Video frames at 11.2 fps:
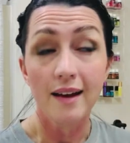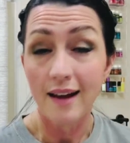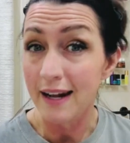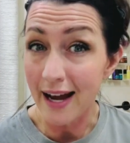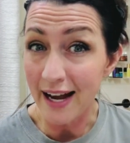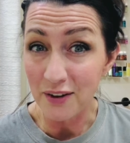
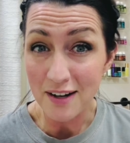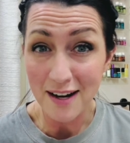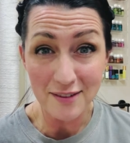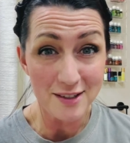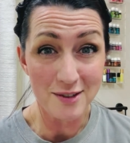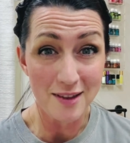And I don't have
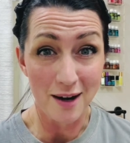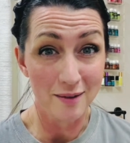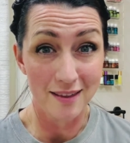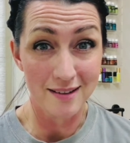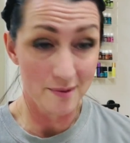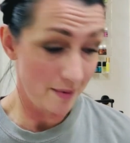to do that with
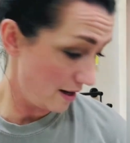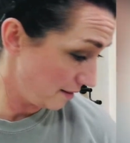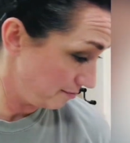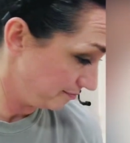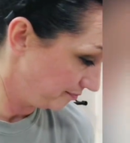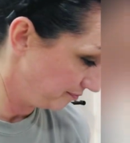this makeup.